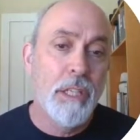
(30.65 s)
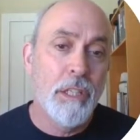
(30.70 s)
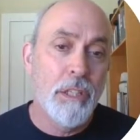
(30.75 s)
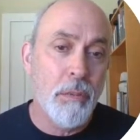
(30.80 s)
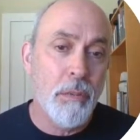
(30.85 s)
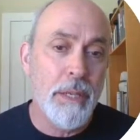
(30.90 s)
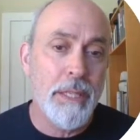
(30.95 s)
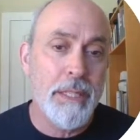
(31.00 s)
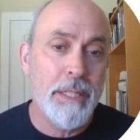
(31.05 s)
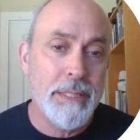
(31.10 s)

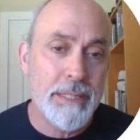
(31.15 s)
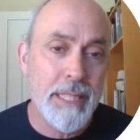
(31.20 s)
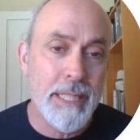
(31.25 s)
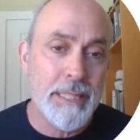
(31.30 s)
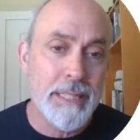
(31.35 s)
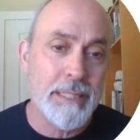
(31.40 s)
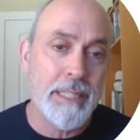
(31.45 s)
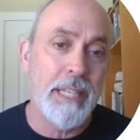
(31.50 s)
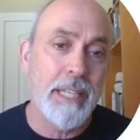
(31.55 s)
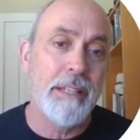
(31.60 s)

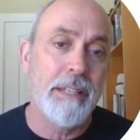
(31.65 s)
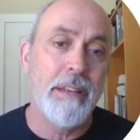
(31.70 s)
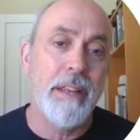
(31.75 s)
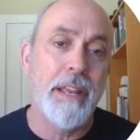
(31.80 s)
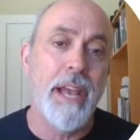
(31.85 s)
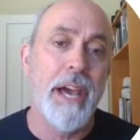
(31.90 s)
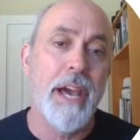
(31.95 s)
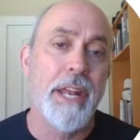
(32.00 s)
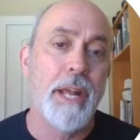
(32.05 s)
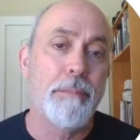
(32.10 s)
2016, you
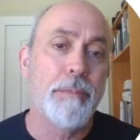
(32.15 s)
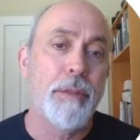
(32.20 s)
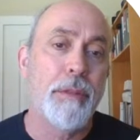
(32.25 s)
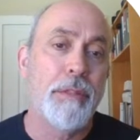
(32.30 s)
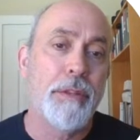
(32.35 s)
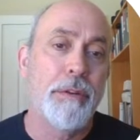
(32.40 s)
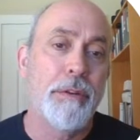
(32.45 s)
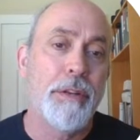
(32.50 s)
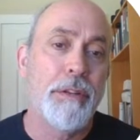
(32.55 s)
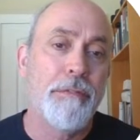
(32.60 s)
got up to
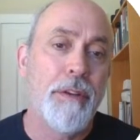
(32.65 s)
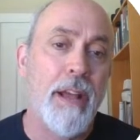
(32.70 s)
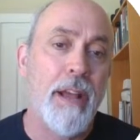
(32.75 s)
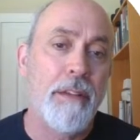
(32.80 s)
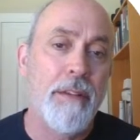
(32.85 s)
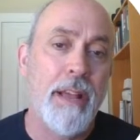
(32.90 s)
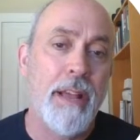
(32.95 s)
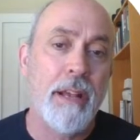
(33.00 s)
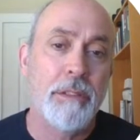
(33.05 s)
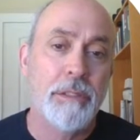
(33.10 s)
35
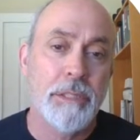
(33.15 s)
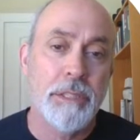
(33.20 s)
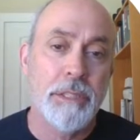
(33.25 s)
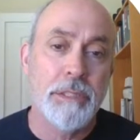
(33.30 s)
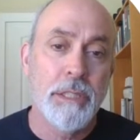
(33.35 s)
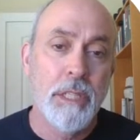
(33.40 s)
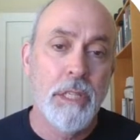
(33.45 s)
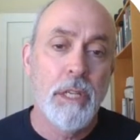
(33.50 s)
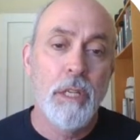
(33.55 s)
houses.